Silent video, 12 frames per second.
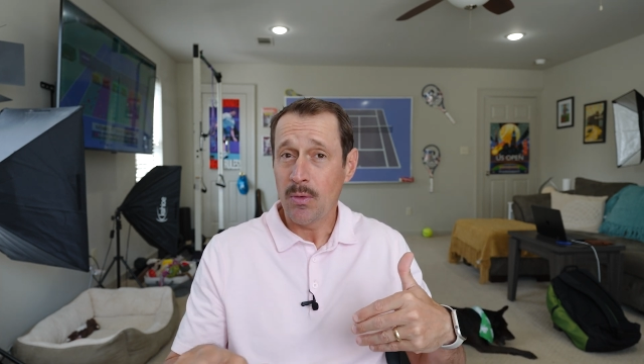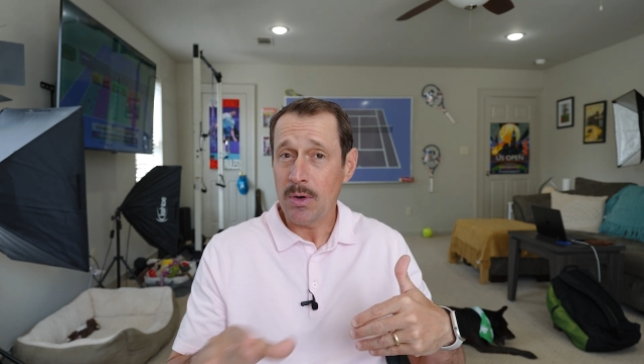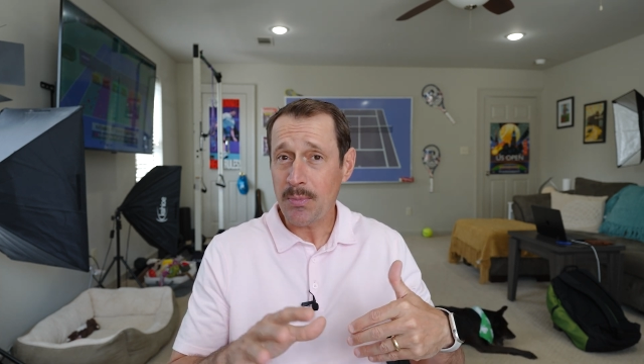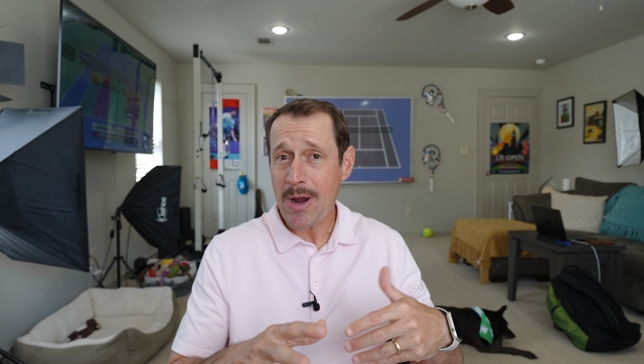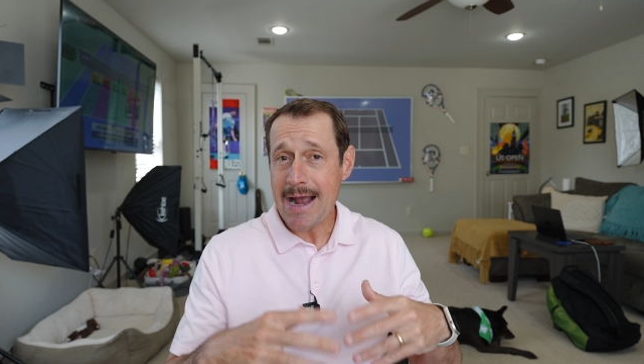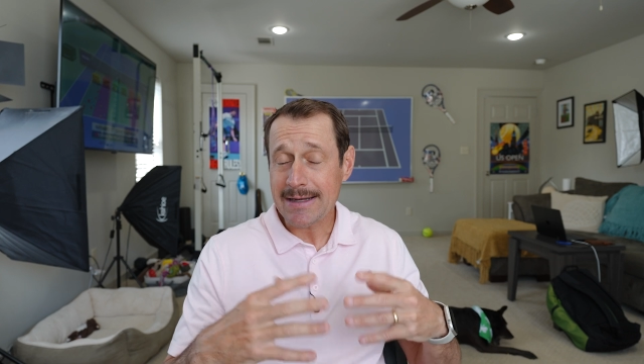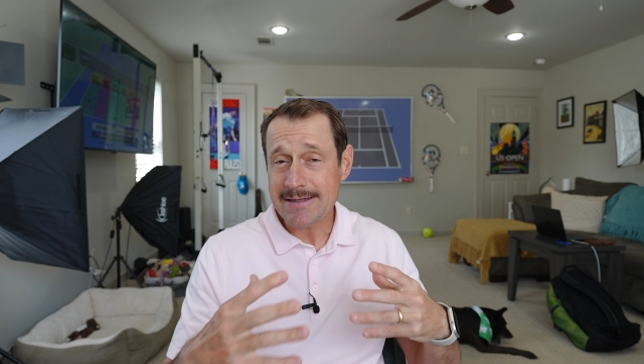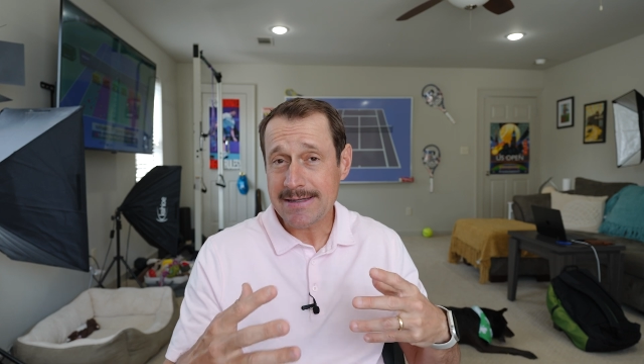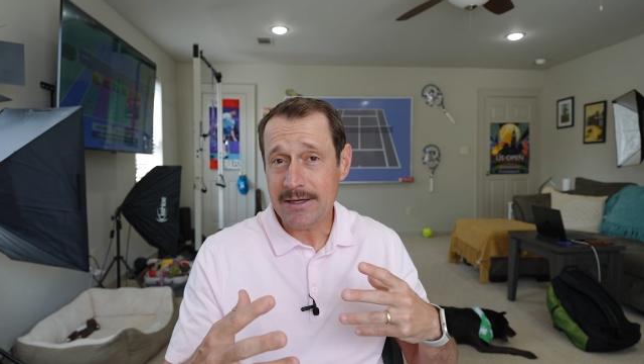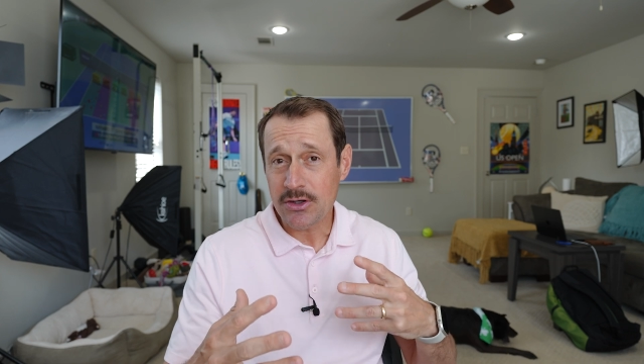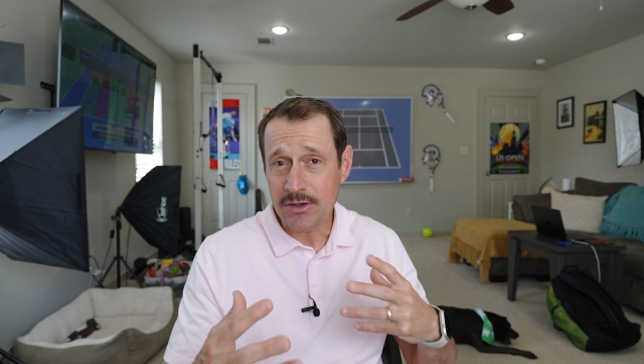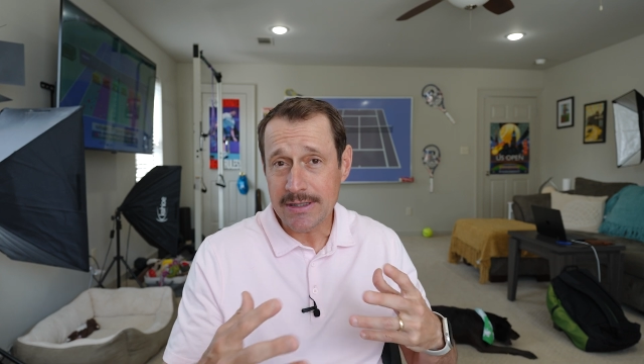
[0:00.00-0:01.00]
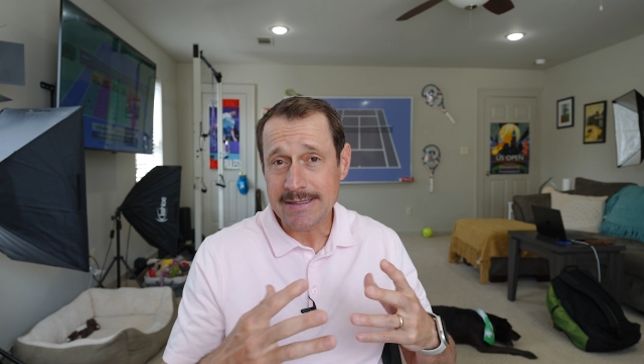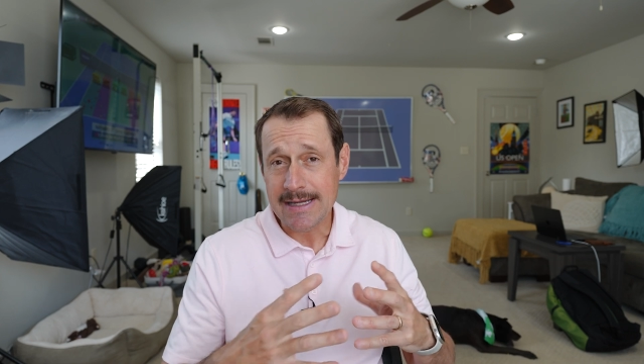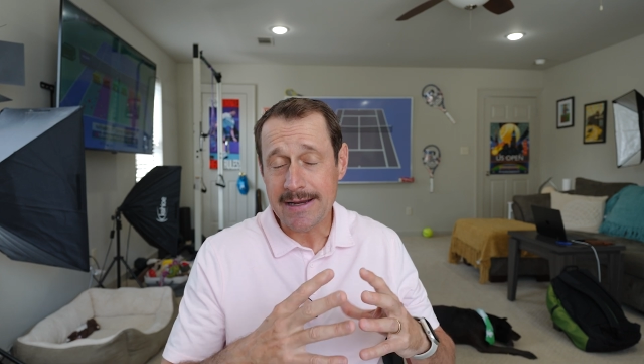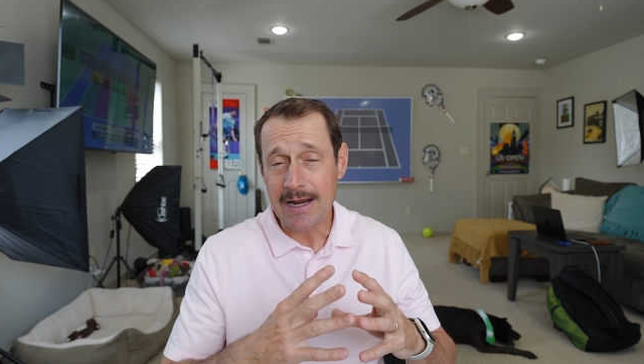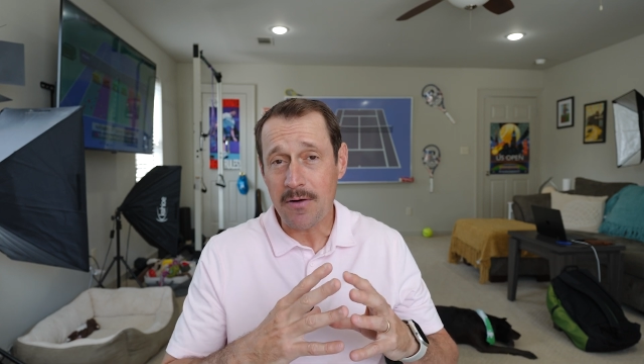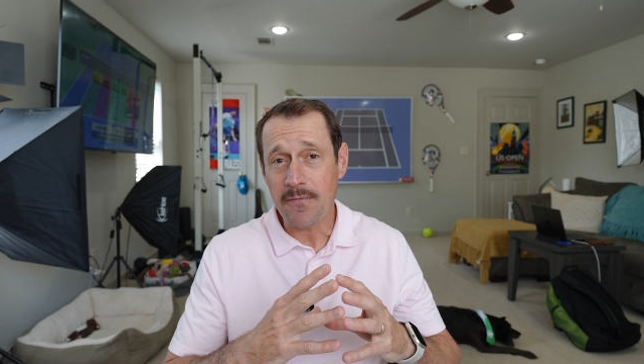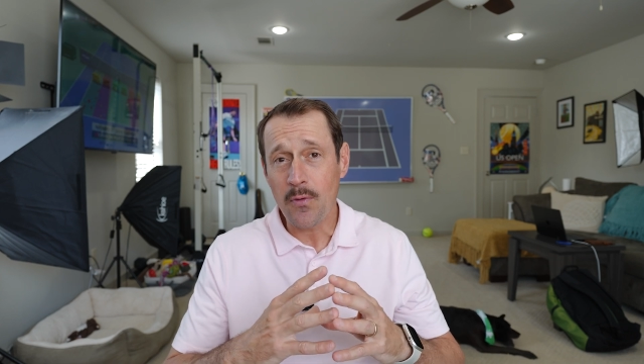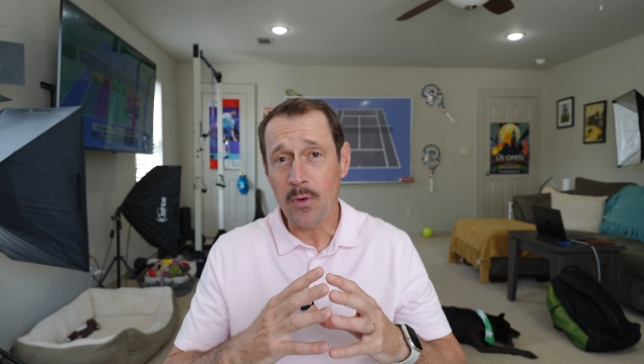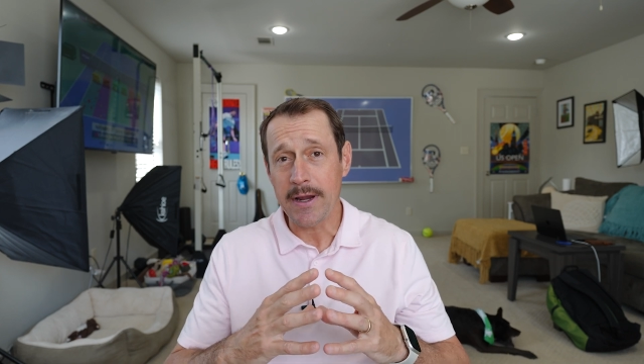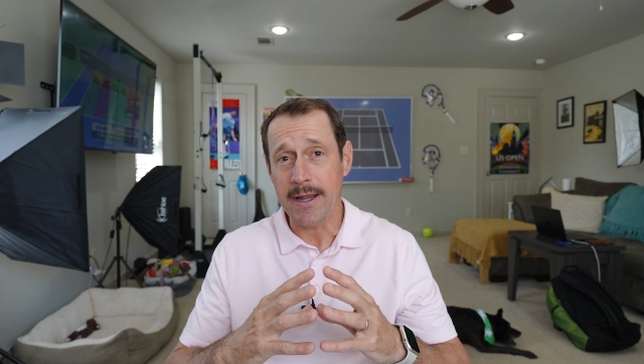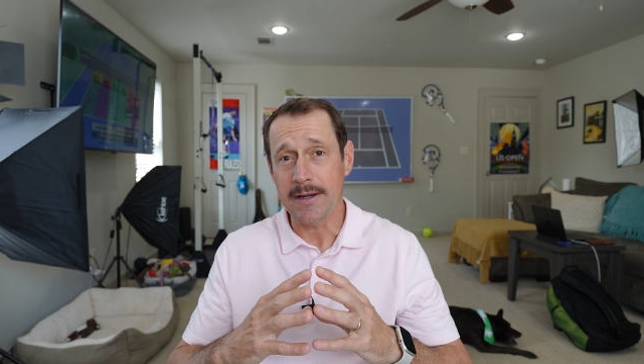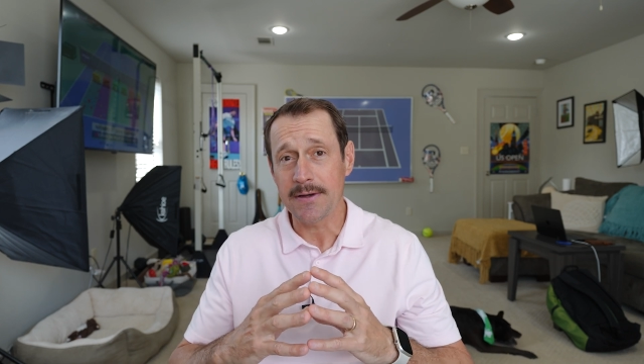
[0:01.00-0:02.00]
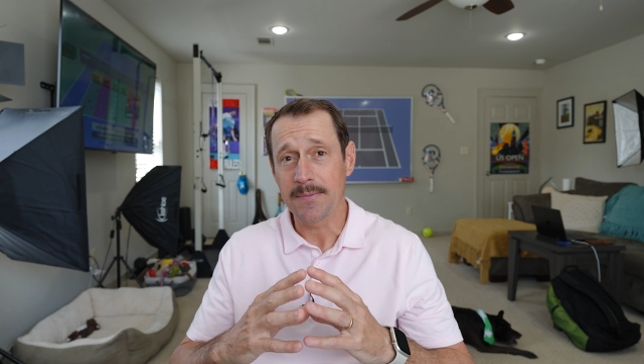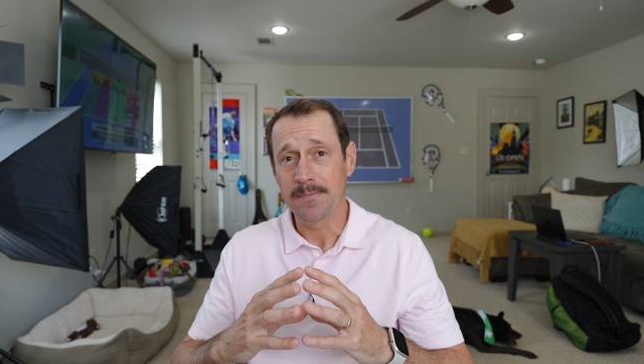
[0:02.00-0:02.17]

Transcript: when practicing your inside-out forehand.